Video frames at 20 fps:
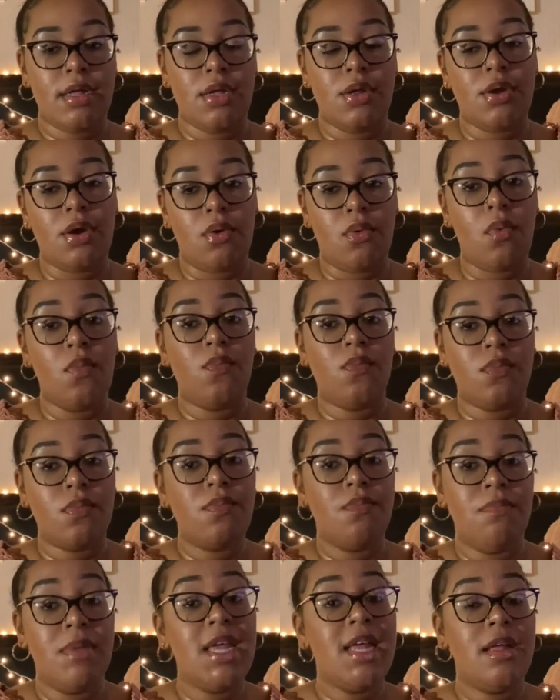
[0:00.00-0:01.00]

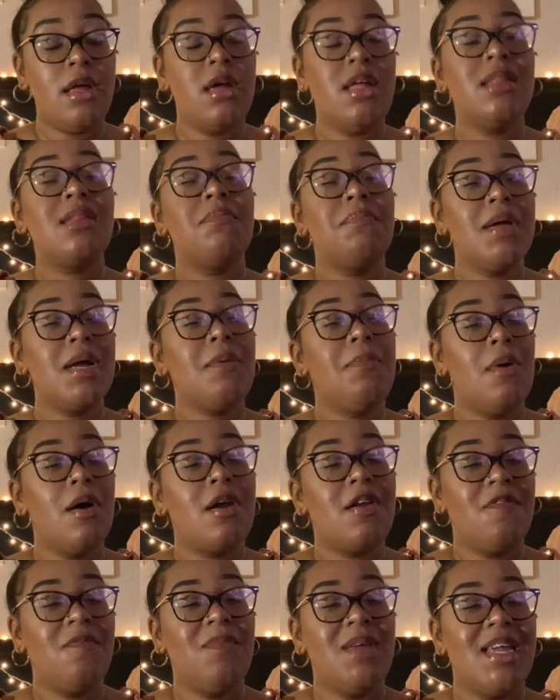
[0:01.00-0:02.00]
it's a big
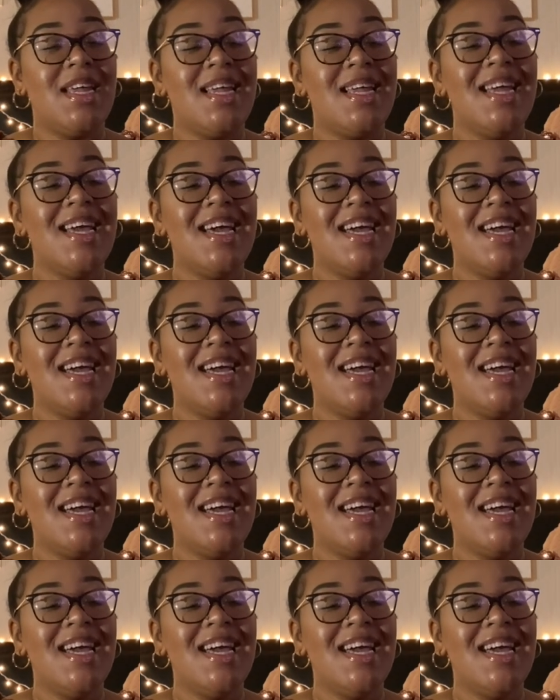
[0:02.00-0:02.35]
part of me